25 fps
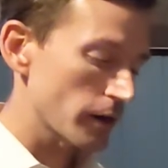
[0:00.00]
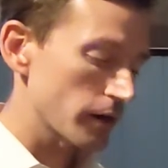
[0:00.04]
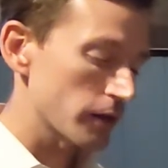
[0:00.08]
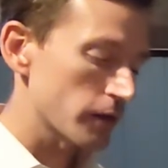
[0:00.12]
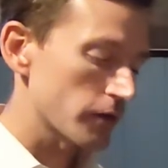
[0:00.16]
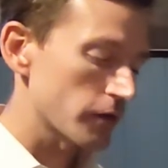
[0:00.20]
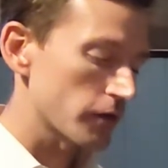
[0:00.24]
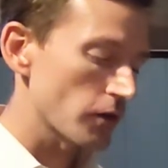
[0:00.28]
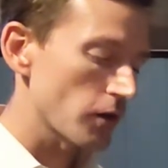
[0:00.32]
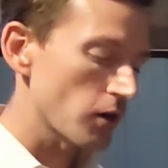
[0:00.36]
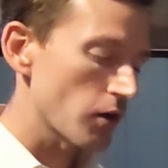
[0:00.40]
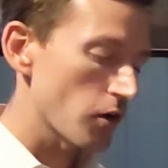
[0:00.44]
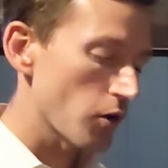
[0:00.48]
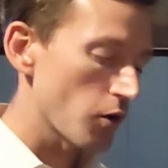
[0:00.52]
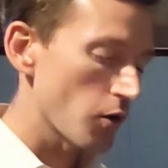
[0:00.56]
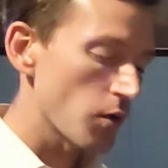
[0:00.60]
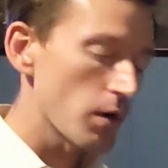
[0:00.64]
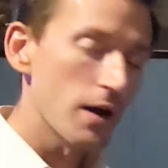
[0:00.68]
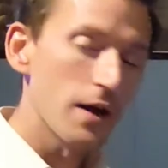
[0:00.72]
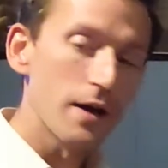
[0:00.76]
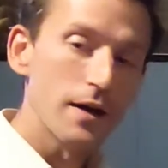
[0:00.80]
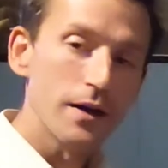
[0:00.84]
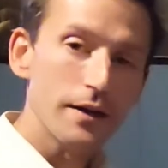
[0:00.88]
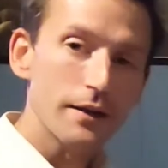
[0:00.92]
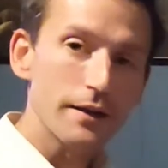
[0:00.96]
And
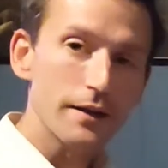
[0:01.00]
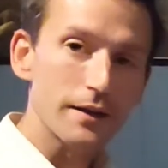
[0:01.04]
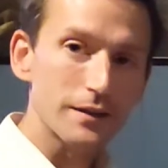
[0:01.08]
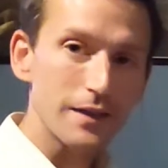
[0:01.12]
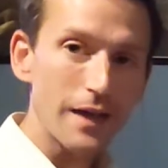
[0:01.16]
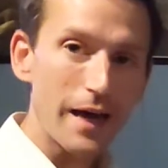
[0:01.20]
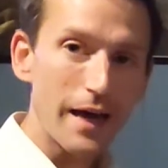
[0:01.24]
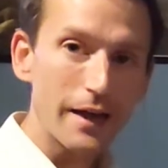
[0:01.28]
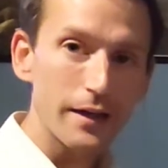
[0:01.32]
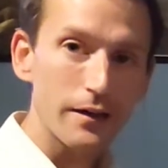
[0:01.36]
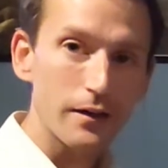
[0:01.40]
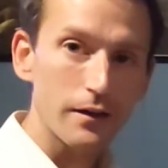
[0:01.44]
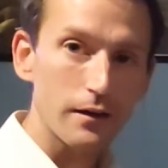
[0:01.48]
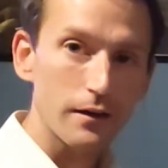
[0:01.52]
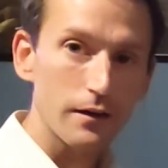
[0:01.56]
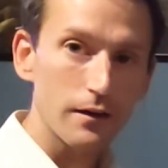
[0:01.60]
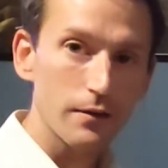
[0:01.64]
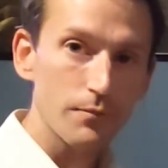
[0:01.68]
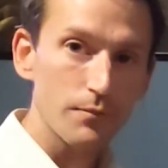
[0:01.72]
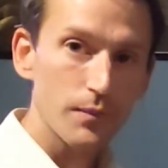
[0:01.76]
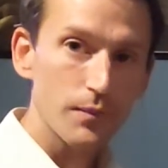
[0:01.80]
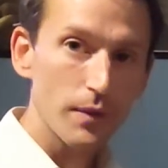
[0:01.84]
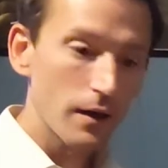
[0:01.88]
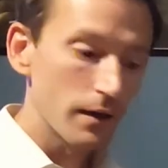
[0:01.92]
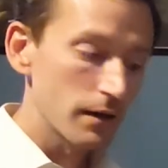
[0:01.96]
so the
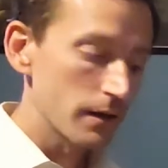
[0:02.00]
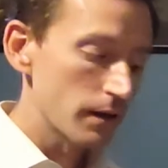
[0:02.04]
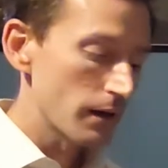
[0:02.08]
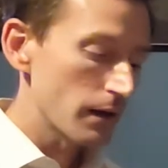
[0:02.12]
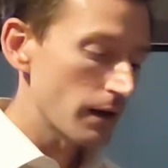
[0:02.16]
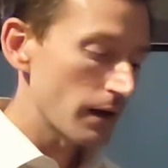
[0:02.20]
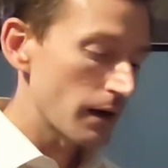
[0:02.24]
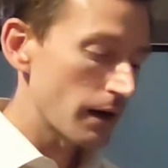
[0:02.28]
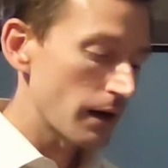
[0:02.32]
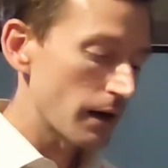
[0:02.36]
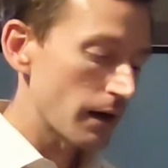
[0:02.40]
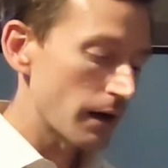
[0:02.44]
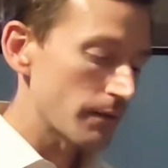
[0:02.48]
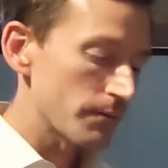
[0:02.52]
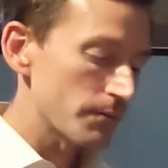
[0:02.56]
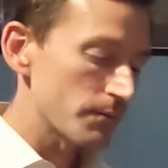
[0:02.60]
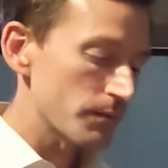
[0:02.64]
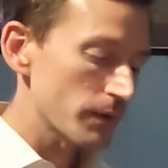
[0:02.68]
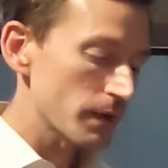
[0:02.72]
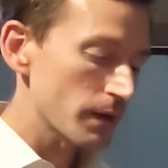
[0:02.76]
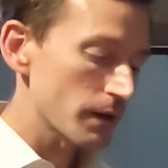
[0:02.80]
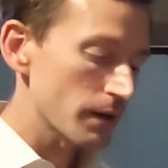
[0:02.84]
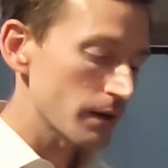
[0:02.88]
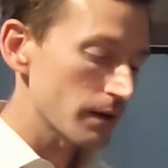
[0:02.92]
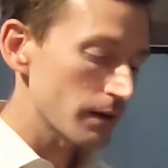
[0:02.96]
tenor,
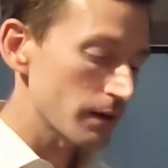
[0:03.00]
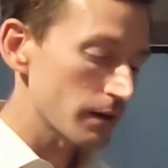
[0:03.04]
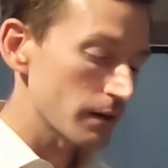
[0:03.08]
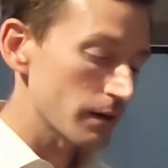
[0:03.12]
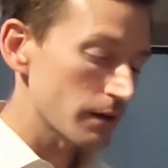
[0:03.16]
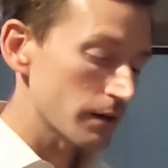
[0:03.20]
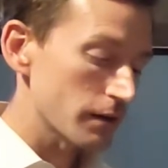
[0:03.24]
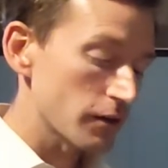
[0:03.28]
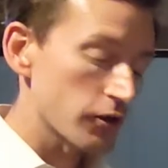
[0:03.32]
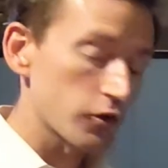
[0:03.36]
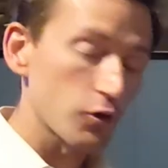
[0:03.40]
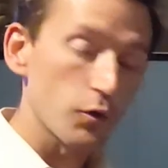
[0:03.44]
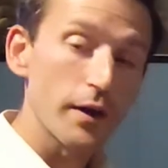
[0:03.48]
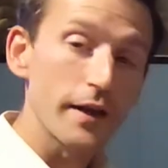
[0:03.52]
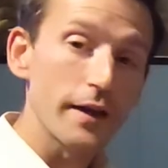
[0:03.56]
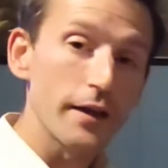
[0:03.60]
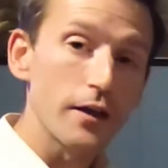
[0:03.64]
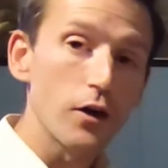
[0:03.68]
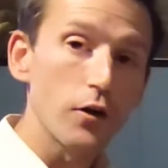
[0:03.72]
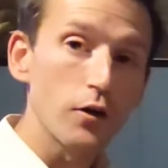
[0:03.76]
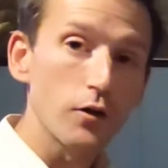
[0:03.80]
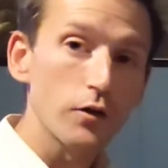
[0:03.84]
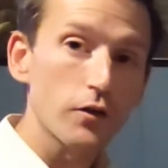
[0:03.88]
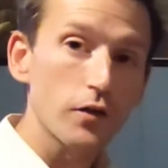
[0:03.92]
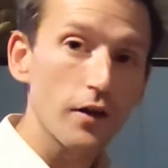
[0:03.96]
the 3
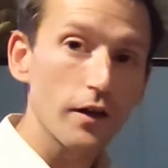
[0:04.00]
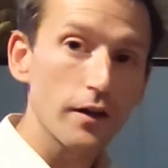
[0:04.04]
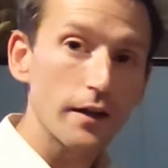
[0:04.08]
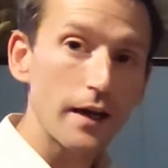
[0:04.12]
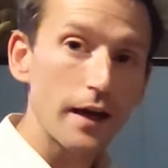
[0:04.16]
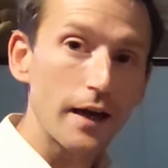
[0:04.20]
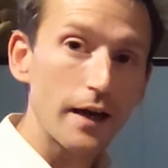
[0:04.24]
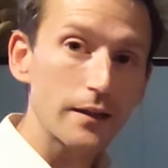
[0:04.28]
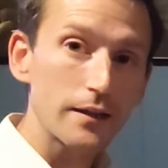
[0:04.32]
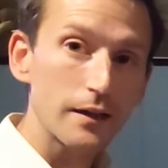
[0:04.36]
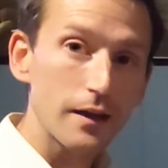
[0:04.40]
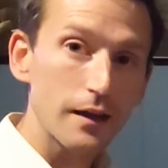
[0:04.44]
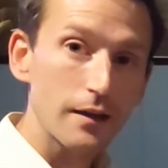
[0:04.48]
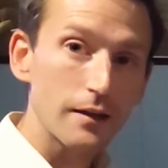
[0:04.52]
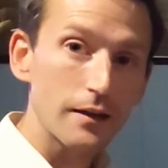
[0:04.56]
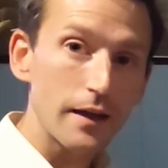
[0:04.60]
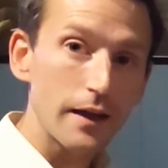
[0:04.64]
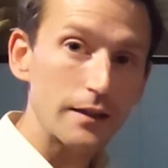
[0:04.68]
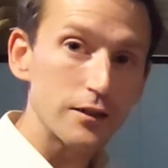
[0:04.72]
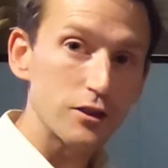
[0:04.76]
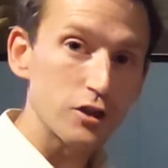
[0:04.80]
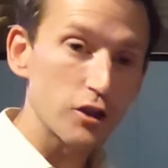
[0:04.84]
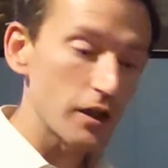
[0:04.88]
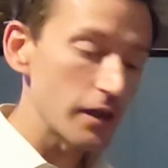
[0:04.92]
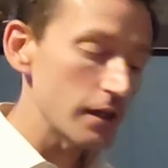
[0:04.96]
notes on
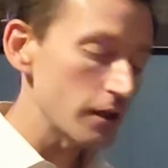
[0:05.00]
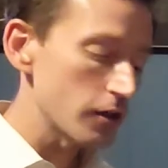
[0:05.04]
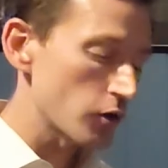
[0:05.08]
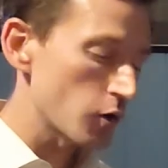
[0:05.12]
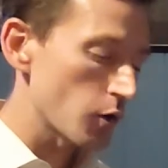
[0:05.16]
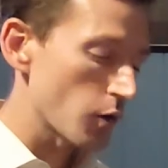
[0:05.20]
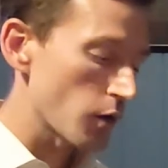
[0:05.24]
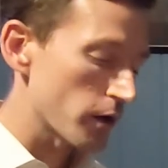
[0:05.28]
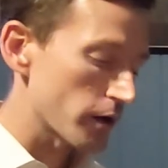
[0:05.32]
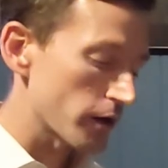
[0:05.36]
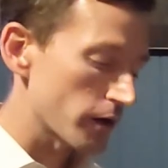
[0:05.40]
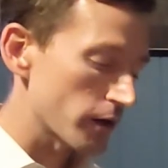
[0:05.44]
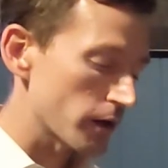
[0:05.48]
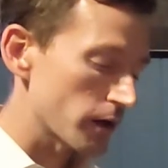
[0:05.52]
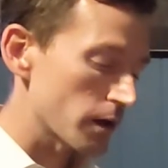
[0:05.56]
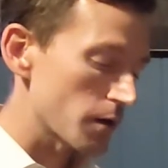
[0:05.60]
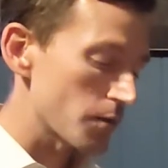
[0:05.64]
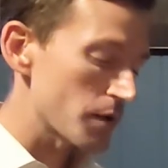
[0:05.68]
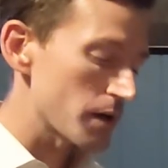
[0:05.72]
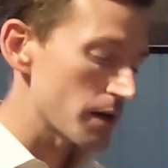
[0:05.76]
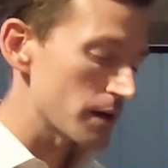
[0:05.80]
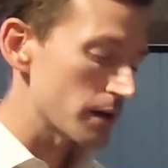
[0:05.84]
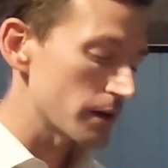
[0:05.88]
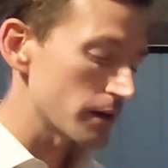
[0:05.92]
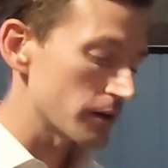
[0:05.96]
that G chord are going
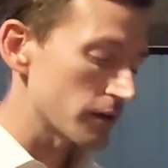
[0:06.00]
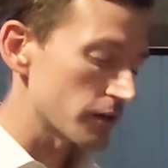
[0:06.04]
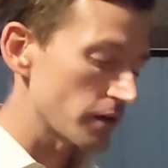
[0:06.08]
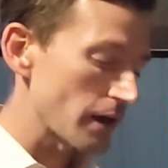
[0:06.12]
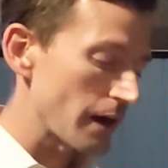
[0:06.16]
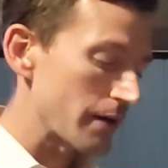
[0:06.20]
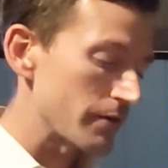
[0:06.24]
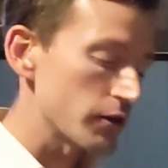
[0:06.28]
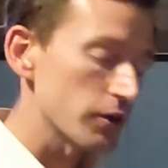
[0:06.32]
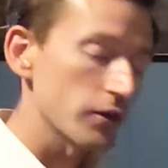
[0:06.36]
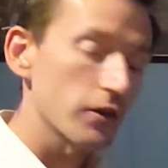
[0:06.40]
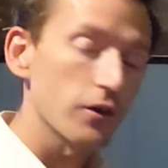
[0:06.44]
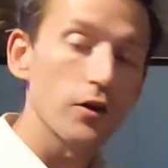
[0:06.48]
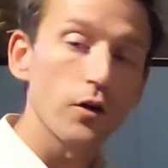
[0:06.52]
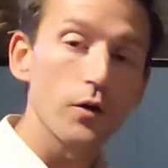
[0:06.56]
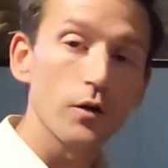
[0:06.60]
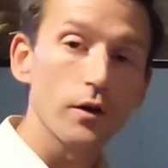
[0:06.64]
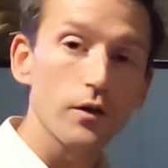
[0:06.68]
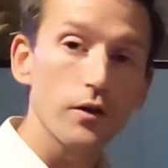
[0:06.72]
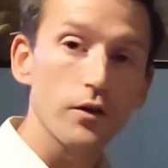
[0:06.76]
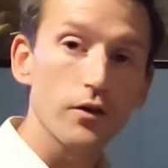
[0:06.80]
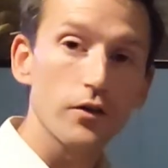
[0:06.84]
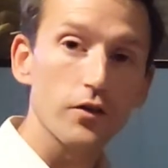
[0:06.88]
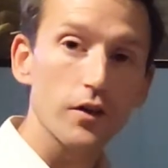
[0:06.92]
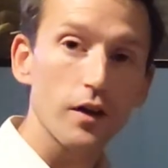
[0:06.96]
to be the 7th
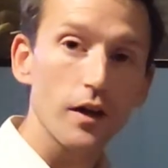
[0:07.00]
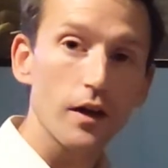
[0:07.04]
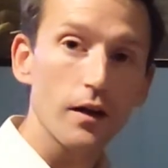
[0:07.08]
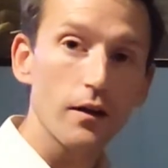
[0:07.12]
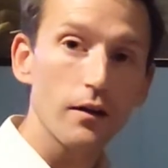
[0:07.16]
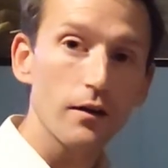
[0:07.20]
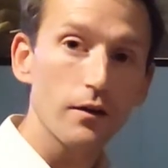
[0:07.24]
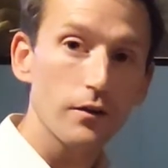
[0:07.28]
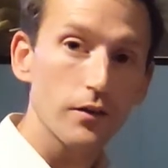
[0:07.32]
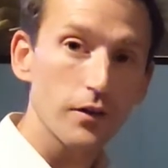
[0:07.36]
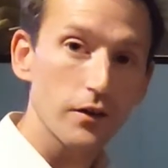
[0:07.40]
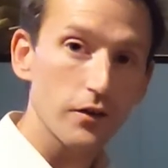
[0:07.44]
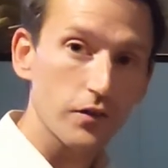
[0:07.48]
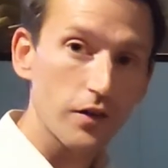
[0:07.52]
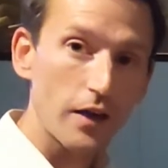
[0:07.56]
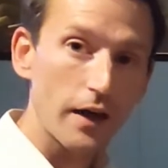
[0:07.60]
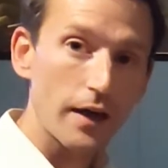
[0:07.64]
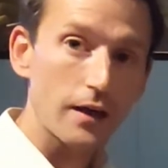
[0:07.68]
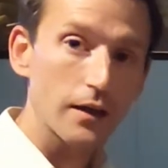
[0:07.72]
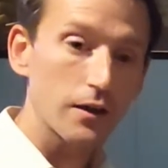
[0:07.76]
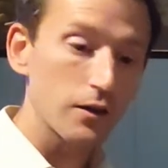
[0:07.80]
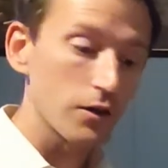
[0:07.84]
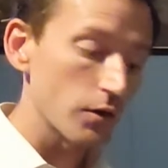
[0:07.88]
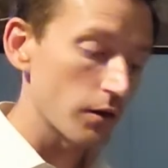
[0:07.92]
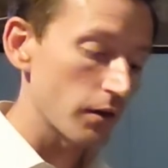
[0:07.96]
note of the scale, the
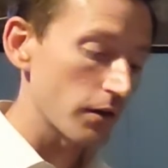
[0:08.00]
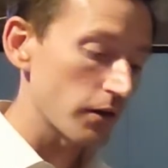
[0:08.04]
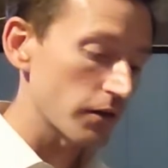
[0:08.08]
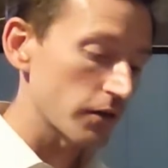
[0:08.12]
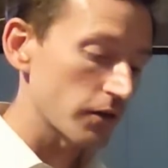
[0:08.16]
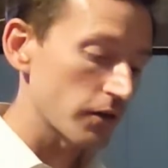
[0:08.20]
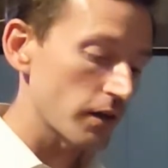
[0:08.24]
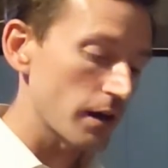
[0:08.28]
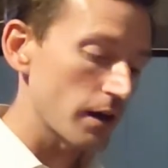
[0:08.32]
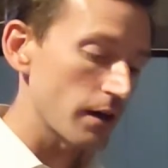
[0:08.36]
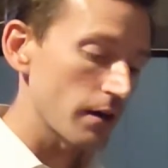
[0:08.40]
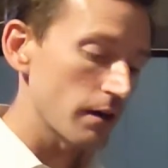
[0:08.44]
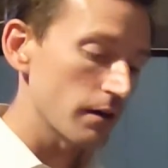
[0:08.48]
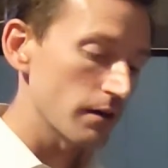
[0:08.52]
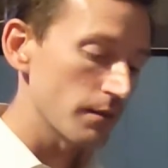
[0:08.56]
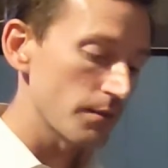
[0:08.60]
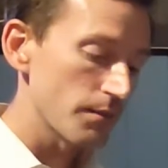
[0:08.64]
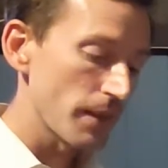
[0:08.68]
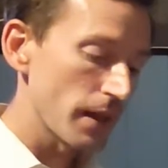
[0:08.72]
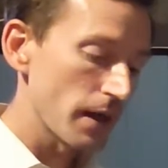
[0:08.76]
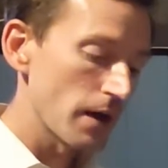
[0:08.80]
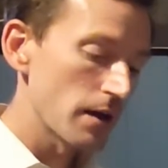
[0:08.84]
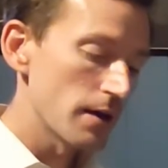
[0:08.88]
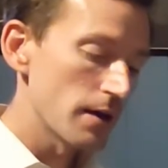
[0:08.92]
2nd note of the scale,